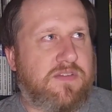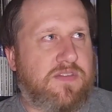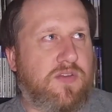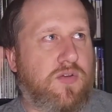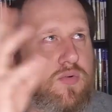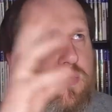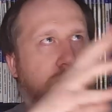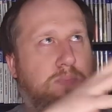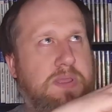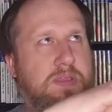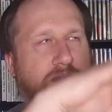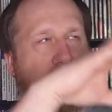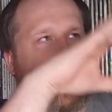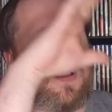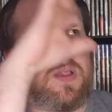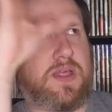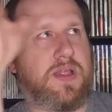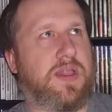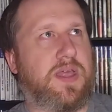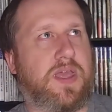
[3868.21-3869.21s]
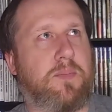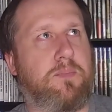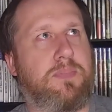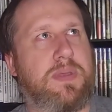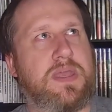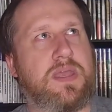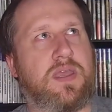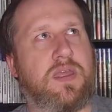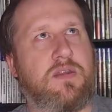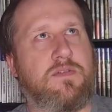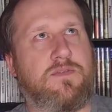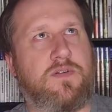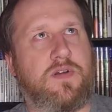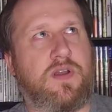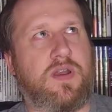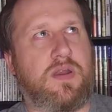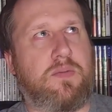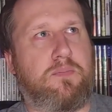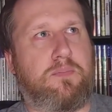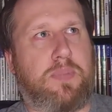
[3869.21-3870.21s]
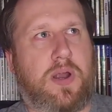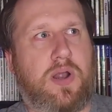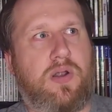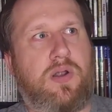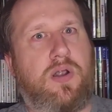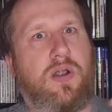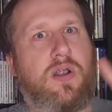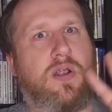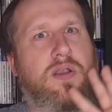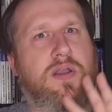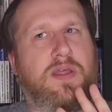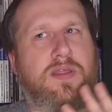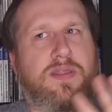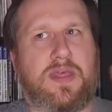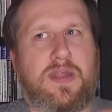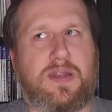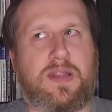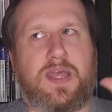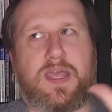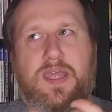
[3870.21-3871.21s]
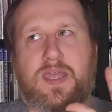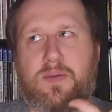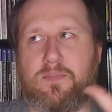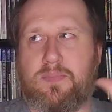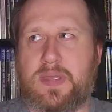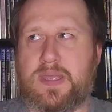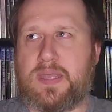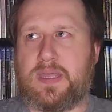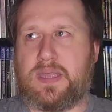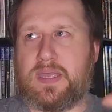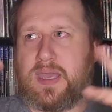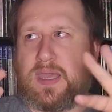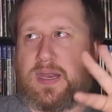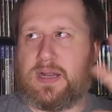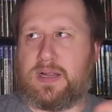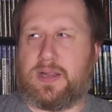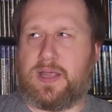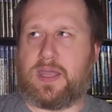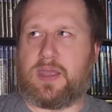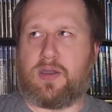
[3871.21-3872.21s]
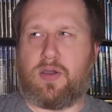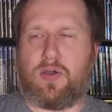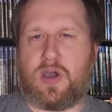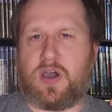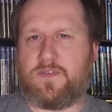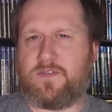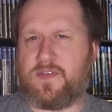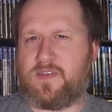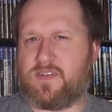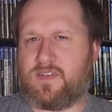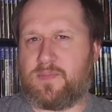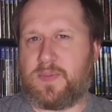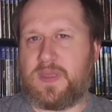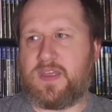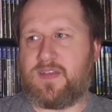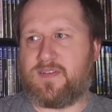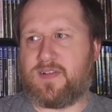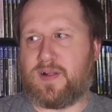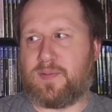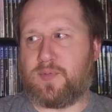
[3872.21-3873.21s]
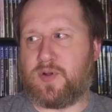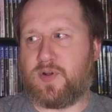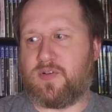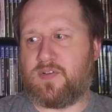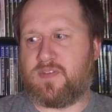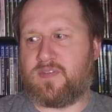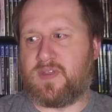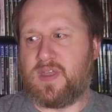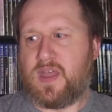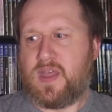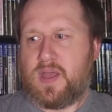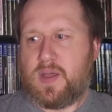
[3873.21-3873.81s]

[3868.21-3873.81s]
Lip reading: So basically like a big converted barn and then like a big kind of like office space almost.